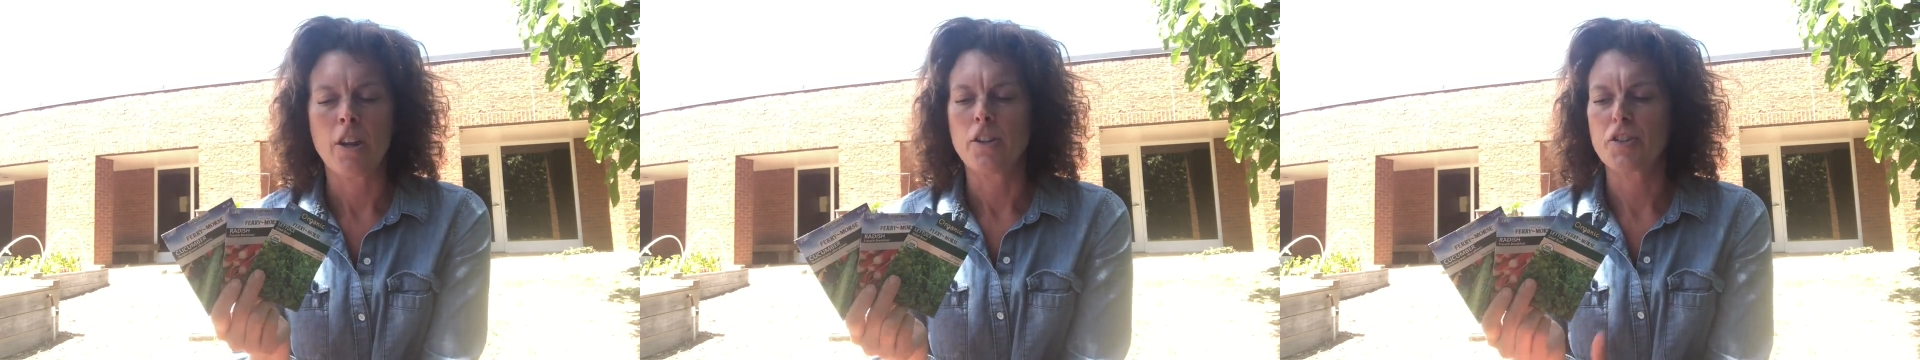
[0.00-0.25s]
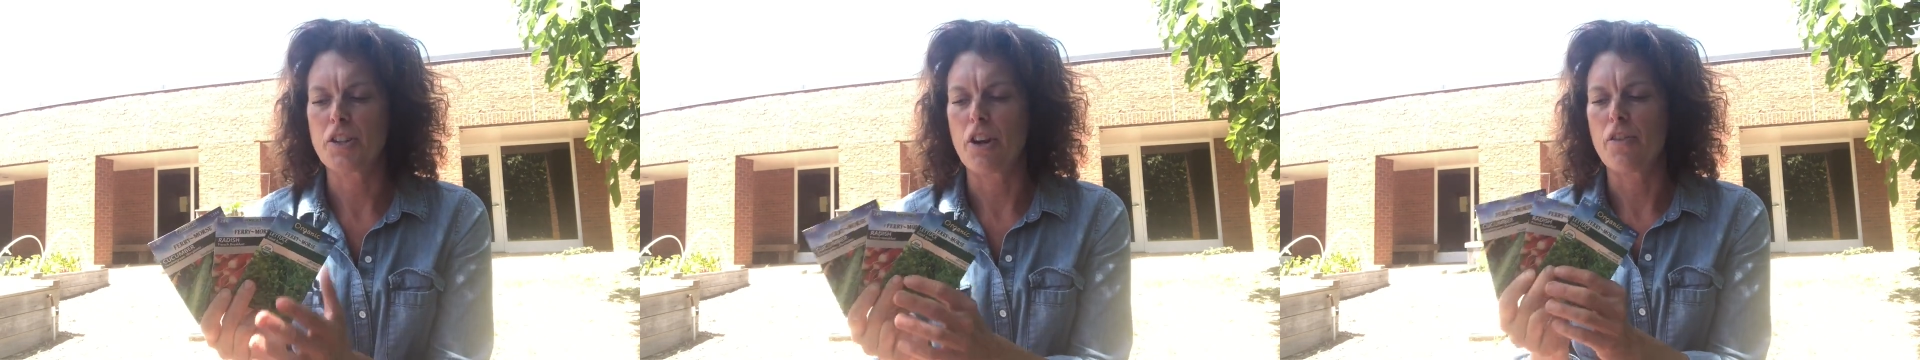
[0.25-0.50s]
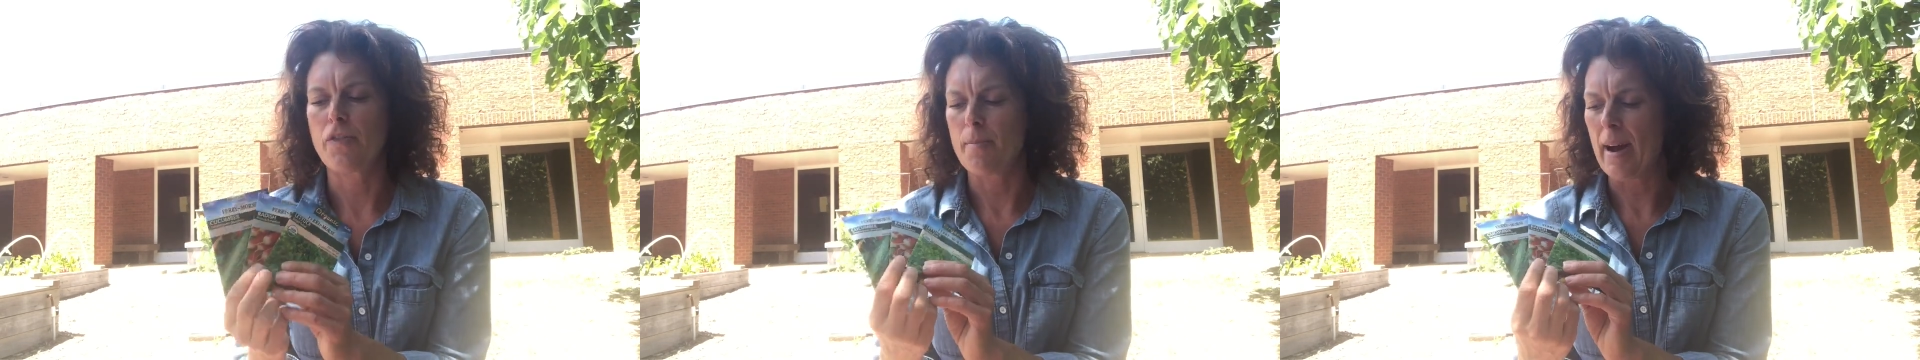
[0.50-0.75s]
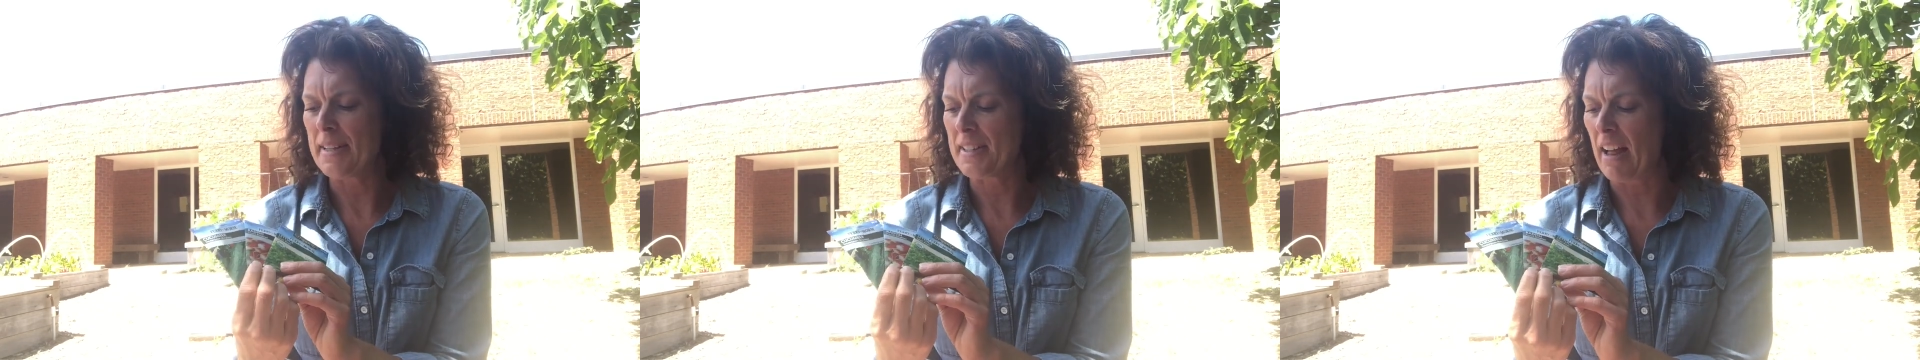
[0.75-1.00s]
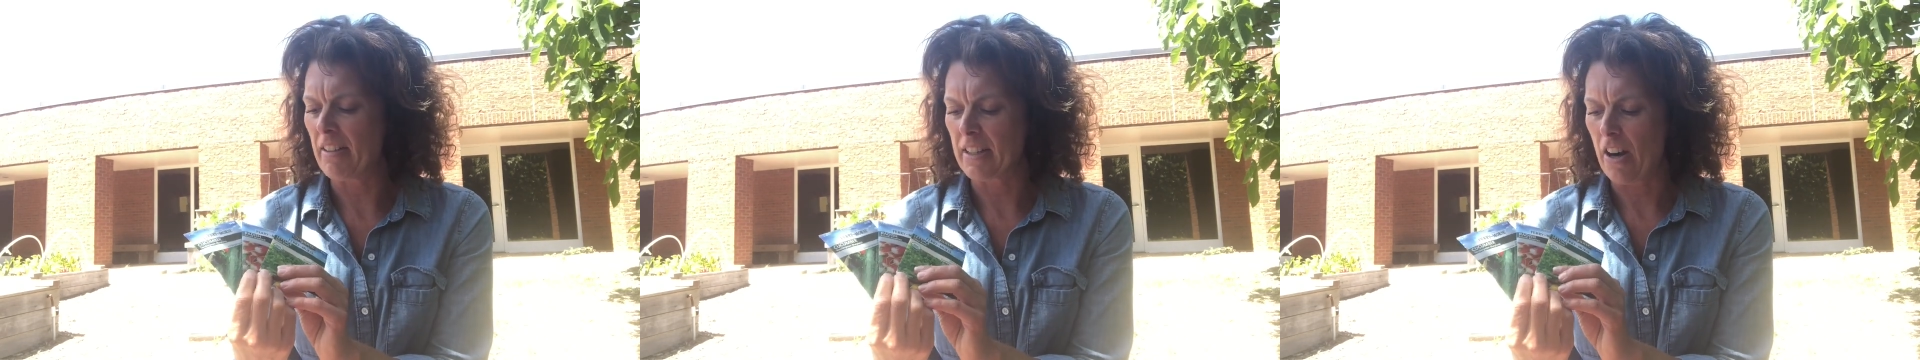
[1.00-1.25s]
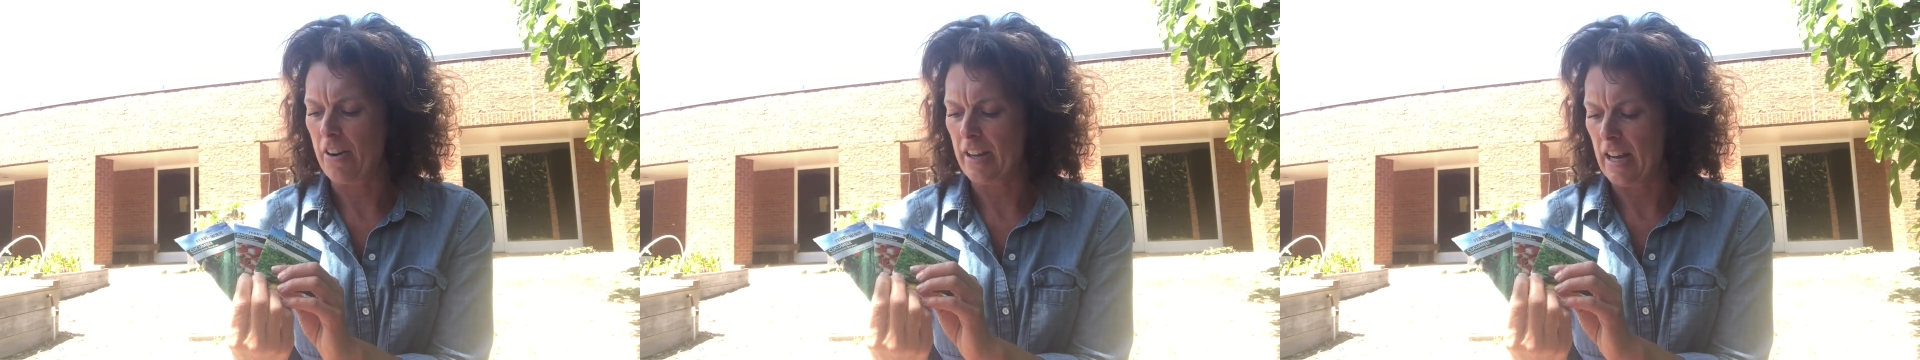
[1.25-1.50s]
So for my salad
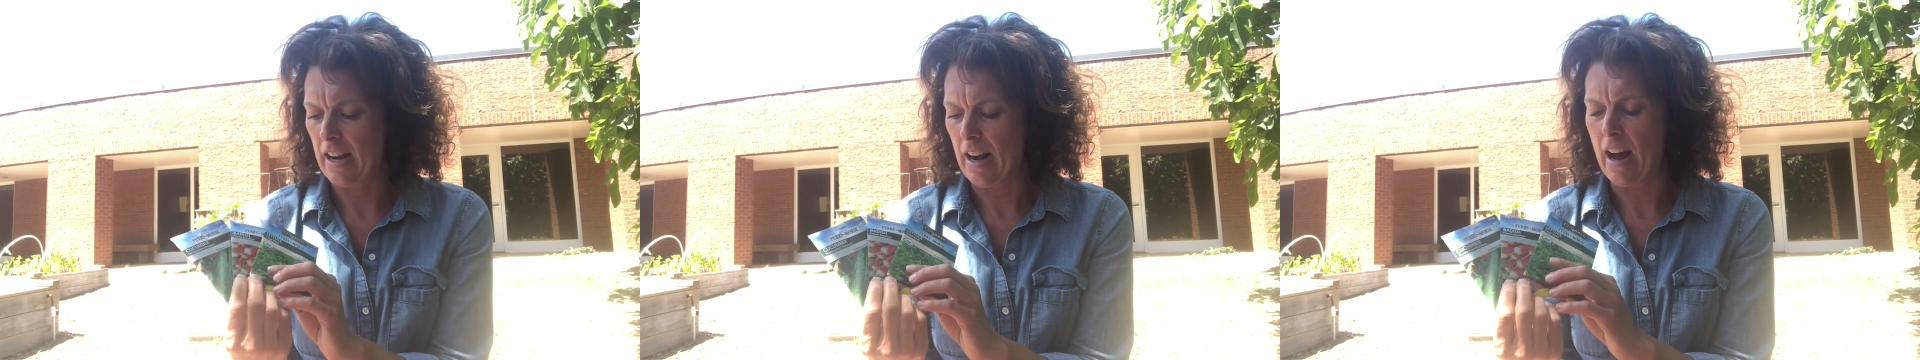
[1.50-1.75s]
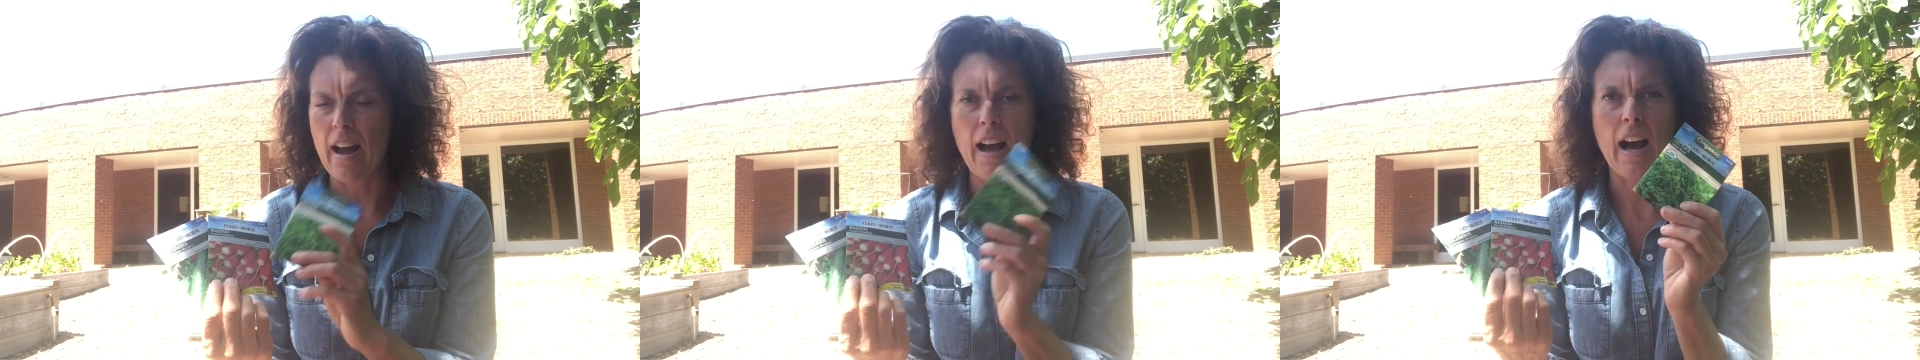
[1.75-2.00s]
garden, I